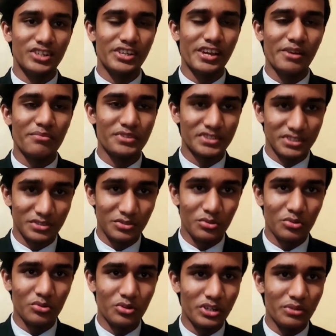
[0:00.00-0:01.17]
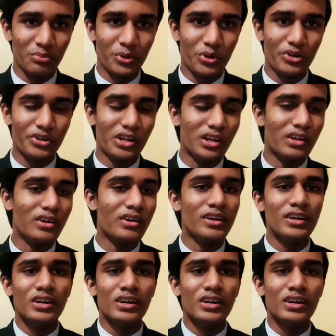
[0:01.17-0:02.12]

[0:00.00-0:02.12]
really helped us grow and bond.